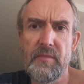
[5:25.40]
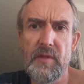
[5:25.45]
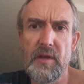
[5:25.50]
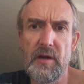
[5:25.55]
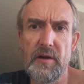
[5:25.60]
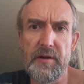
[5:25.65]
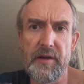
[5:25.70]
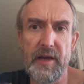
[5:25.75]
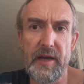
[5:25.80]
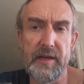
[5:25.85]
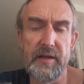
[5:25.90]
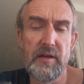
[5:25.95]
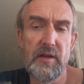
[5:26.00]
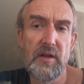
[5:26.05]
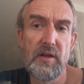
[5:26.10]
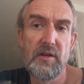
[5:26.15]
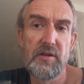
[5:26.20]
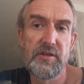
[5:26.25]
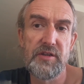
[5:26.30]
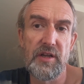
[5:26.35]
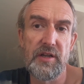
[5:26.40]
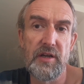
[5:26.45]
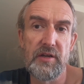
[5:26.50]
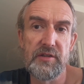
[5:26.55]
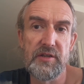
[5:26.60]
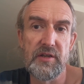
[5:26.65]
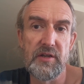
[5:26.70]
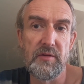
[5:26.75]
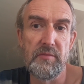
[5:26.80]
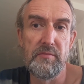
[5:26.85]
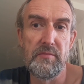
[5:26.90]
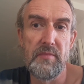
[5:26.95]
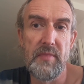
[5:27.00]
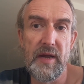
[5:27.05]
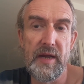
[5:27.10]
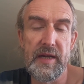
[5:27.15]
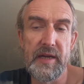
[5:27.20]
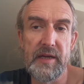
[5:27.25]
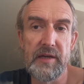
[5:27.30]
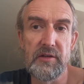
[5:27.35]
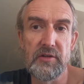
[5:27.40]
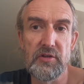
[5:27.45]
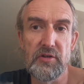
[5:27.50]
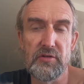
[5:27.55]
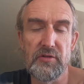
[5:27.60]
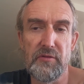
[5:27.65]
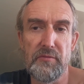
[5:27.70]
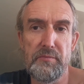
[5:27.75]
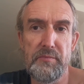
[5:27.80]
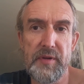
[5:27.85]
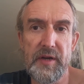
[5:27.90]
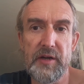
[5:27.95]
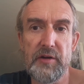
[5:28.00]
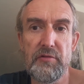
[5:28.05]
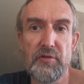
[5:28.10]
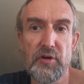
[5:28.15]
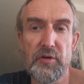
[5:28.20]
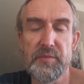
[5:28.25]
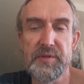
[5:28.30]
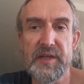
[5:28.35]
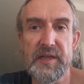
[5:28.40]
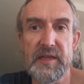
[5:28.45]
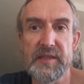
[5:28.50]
Okay, so those are the main sort of big groups,